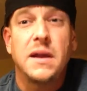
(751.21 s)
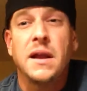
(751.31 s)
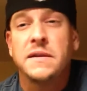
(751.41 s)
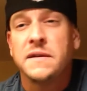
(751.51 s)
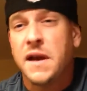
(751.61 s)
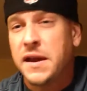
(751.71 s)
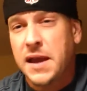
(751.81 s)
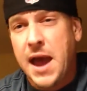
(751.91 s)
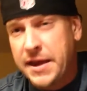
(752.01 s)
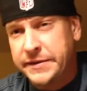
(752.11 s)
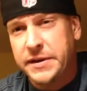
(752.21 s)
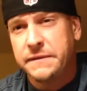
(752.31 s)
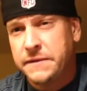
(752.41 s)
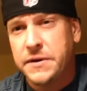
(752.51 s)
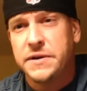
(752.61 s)
that's like asking
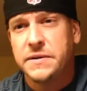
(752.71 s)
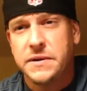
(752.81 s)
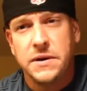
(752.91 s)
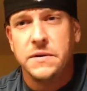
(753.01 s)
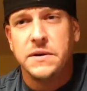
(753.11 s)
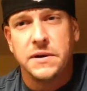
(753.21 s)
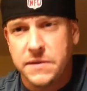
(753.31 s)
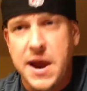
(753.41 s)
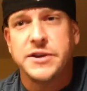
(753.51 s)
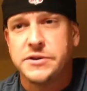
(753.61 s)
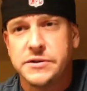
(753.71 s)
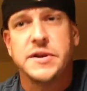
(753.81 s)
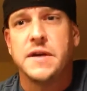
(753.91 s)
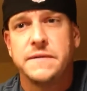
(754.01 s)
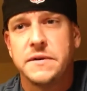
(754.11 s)
for you to crash
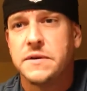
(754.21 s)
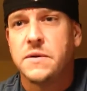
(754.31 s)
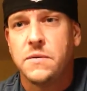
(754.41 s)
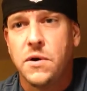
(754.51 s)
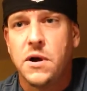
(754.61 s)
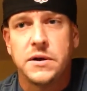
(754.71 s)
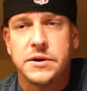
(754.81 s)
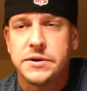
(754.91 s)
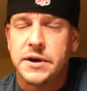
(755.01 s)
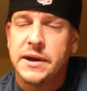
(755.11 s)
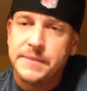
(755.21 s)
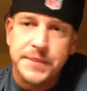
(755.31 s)
yourself into a wall or a tree.